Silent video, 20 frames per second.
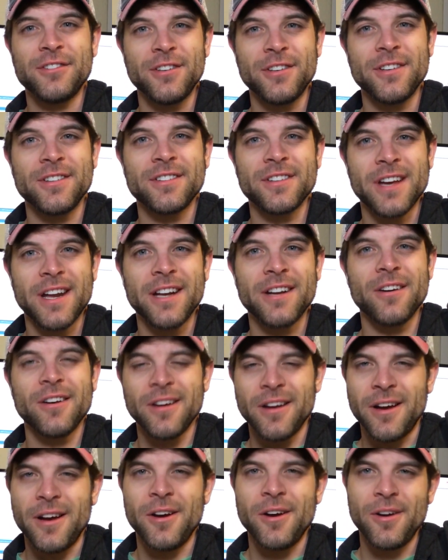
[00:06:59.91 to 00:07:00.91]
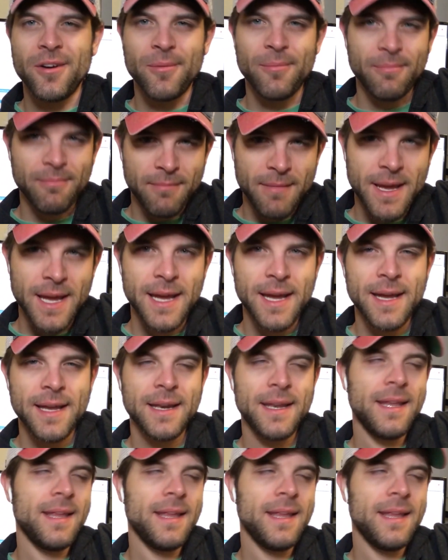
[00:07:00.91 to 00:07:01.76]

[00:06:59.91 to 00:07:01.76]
You just kind of go, oh man,